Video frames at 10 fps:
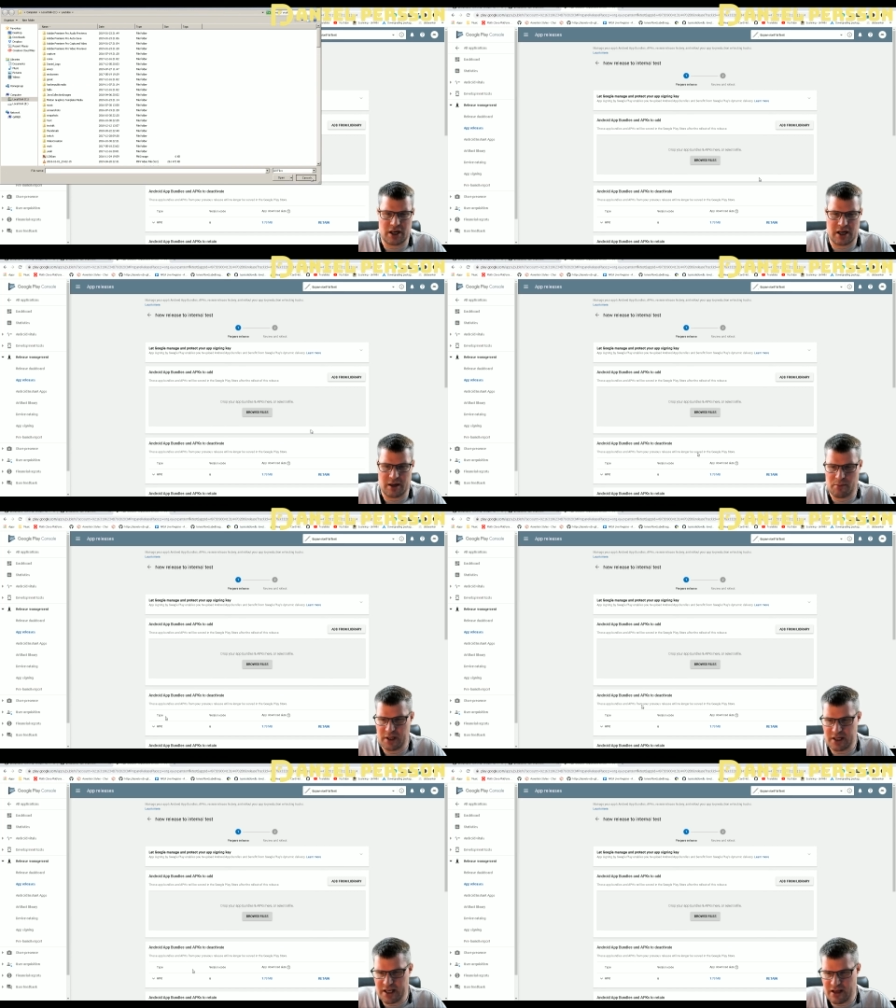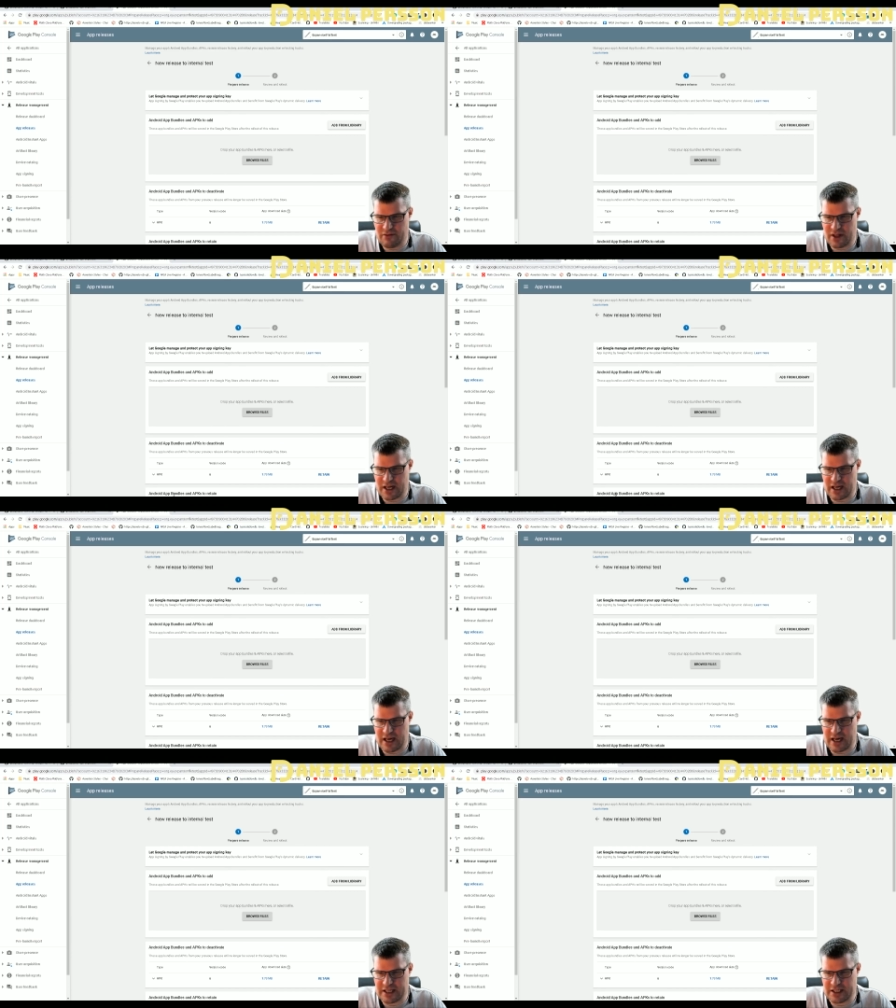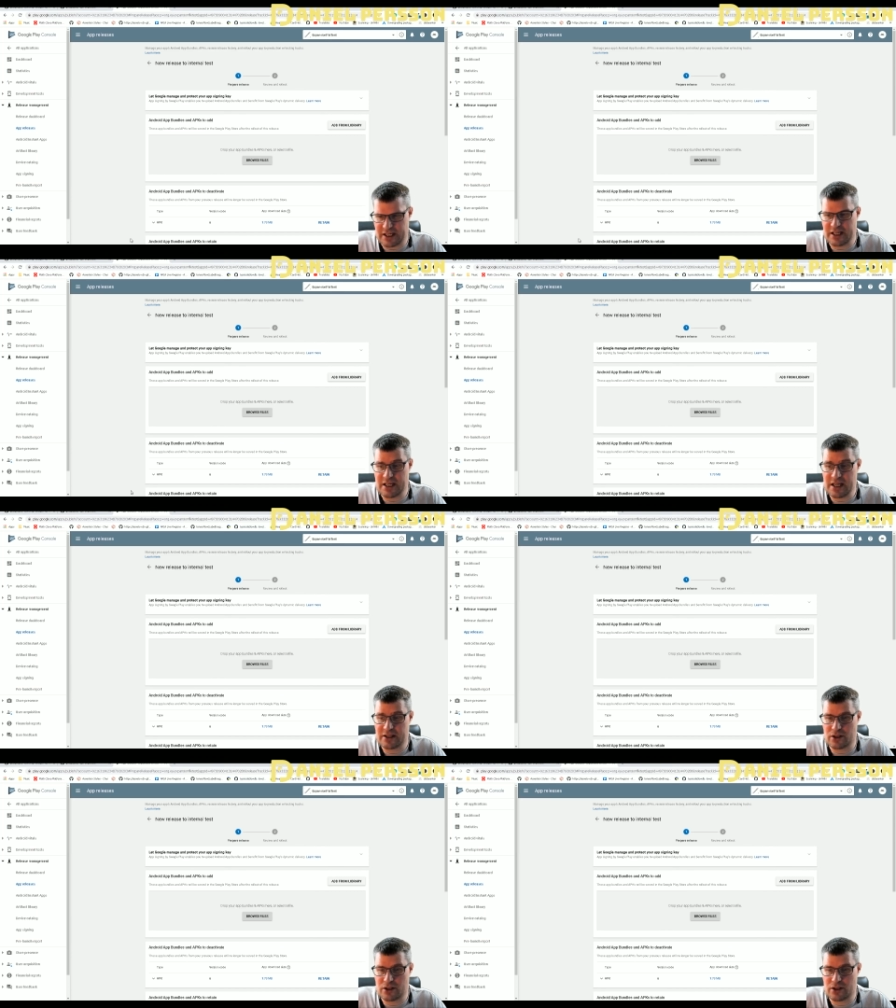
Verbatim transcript: I believe that I actually need to